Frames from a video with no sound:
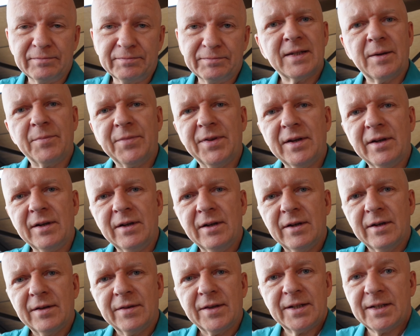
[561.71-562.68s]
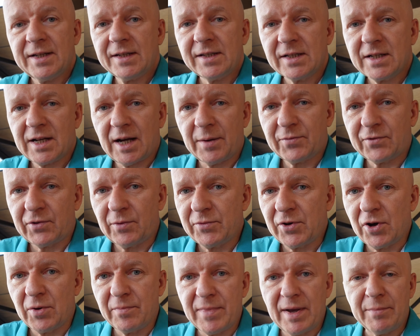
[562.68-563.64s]
Something that doesn't come from
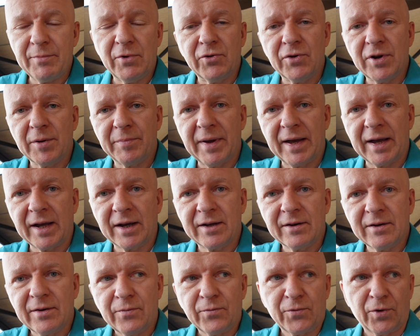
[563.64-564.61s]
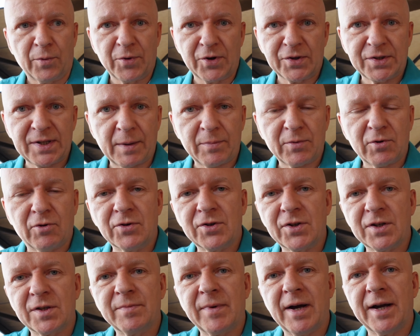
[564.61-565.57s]
your memory bank, from your
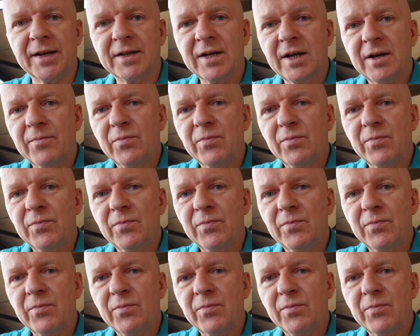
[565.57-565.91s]
subconscious mind.